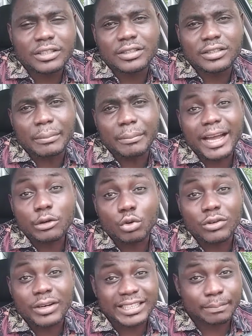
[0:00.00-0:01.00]
this is a
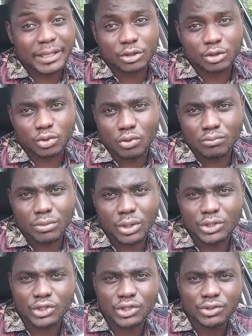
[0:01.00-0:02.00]
man you respect so
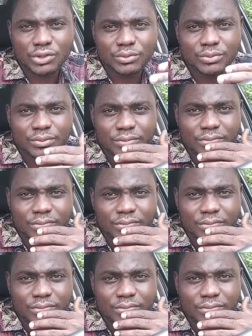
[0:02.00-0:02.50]
much